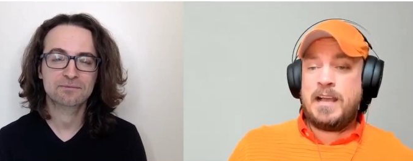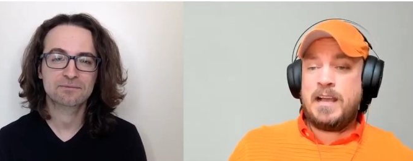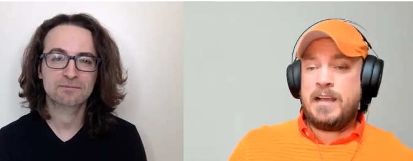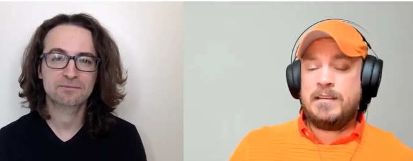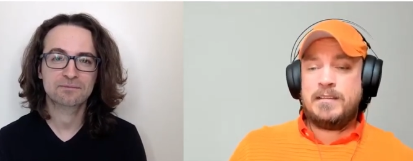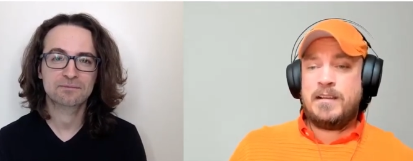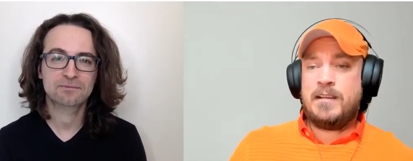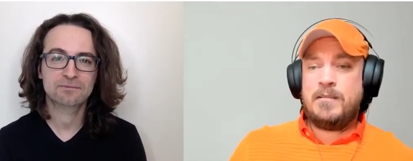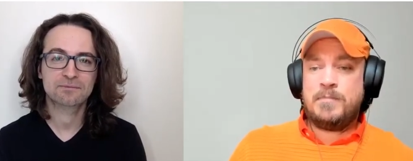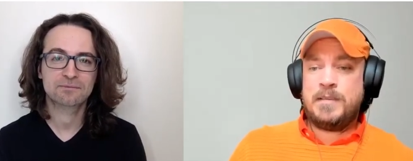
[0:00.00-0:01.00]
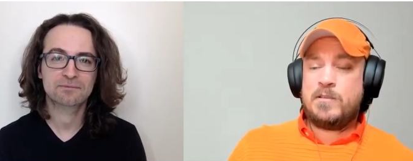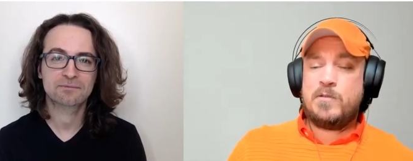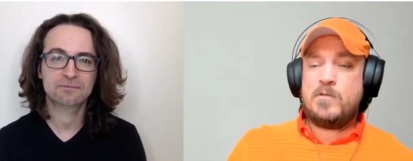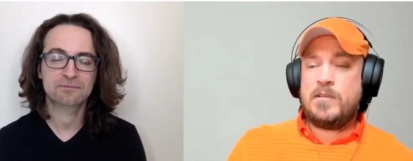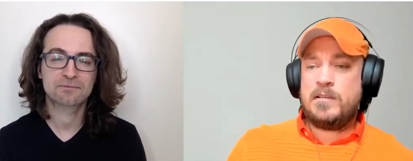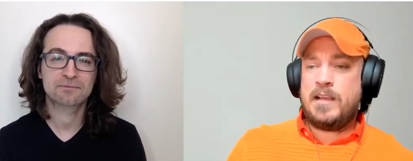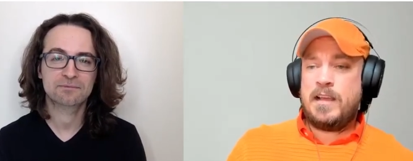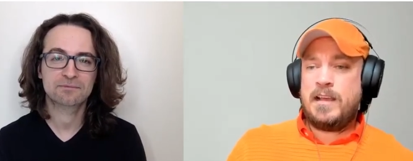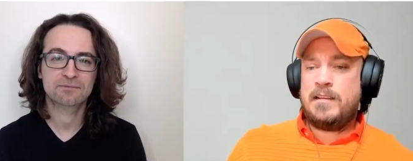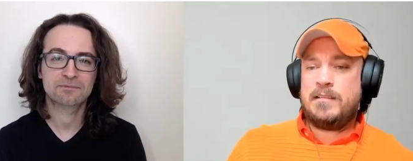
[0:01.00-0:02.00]
Speaker 1: and uh, being human
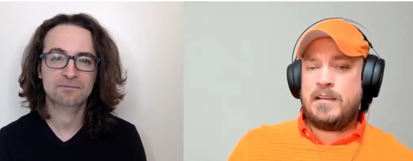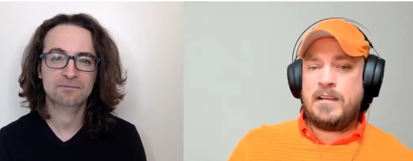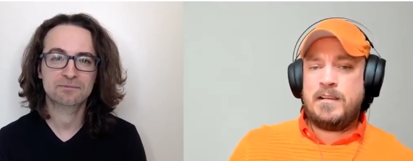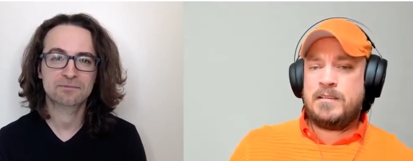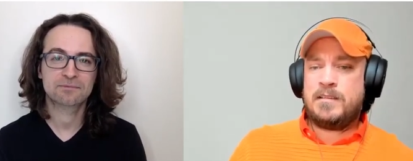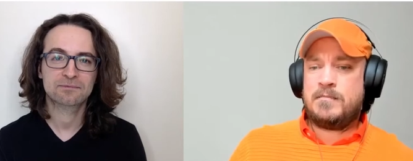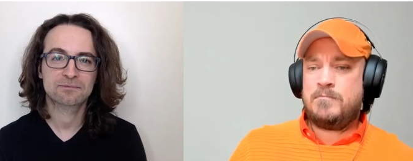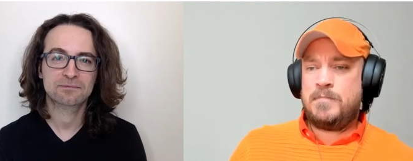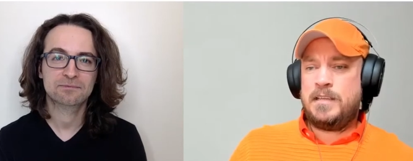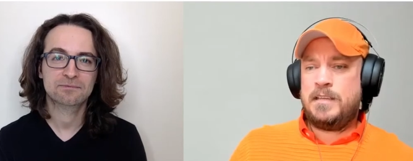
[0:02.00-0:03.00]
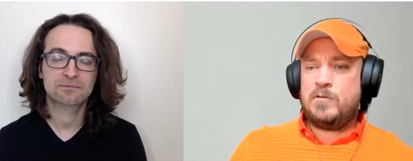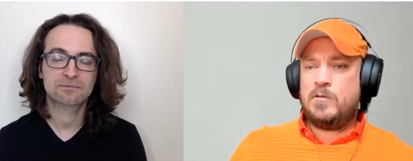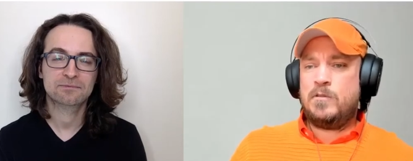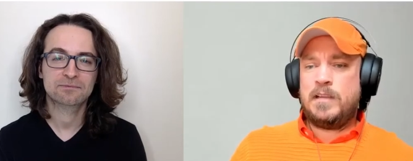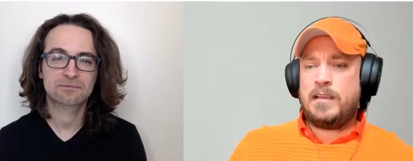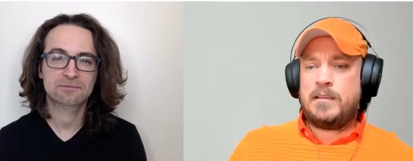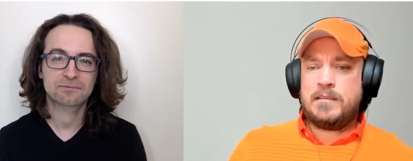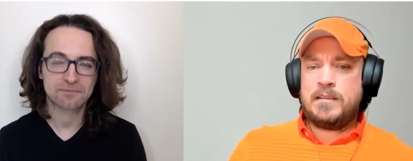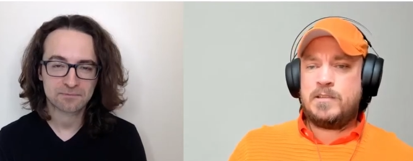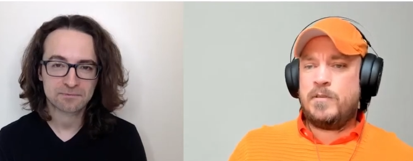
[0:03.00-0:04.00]
and uh, just being cool like
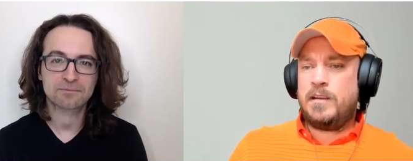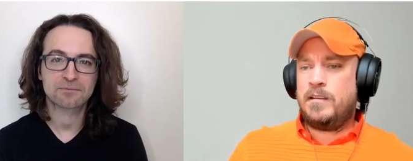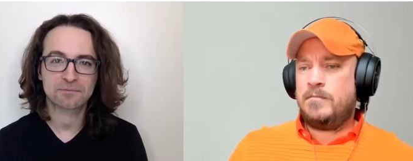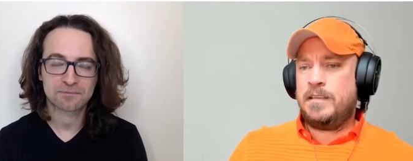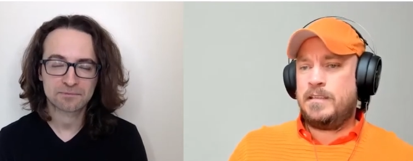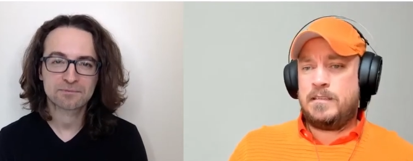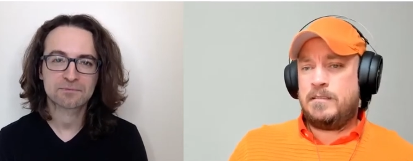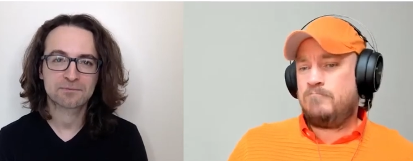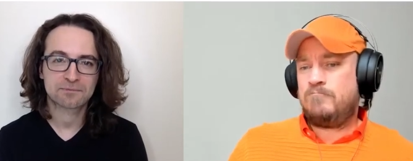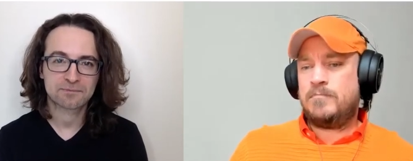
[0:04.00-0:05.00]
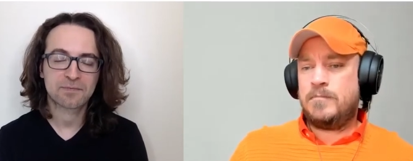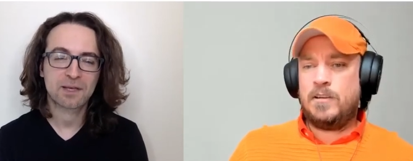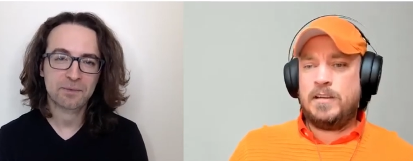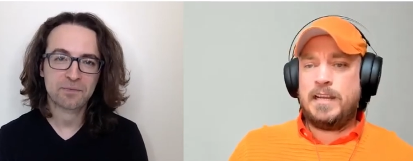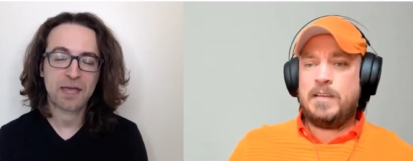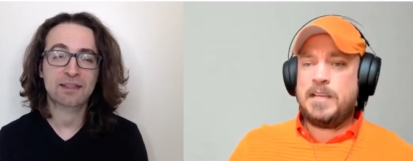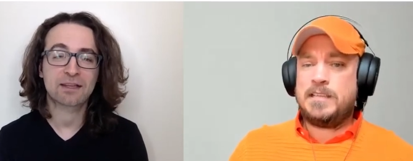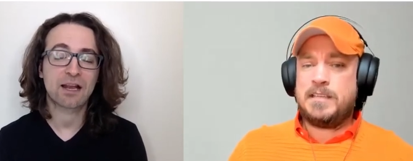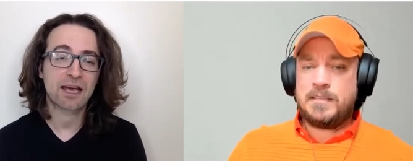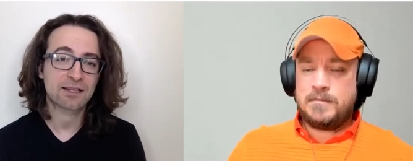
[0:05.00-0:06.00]
Katrina is. Yeah, and
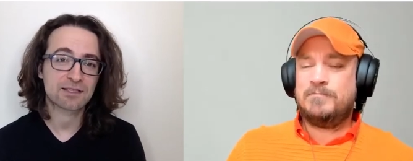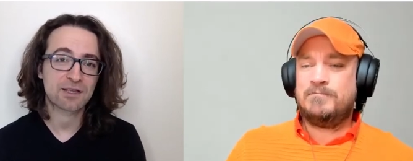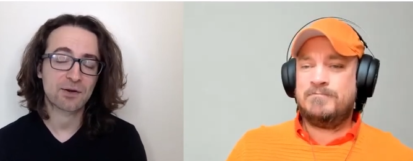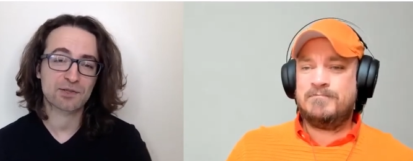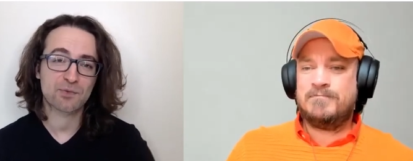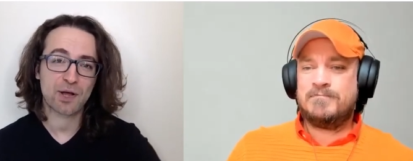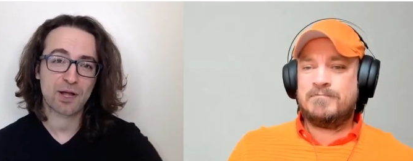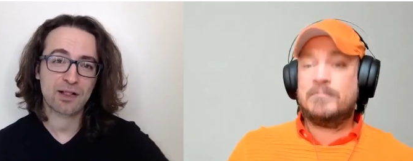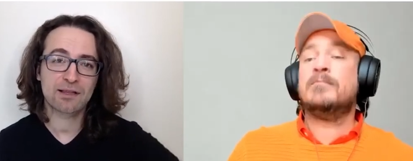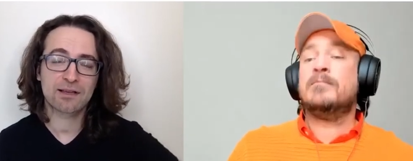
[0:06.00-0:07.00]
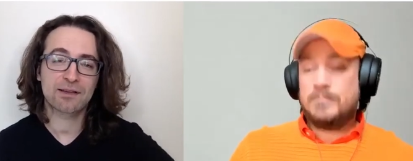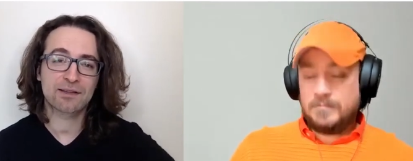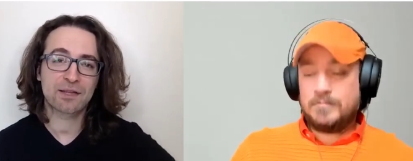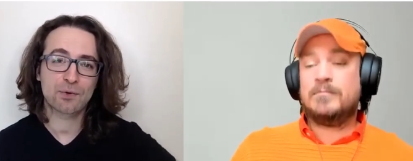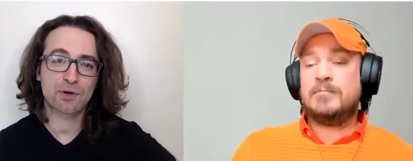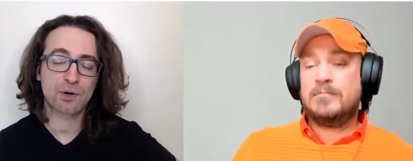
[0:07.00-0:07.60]
Glenn
Speaker 2: is there as well. Uh, they were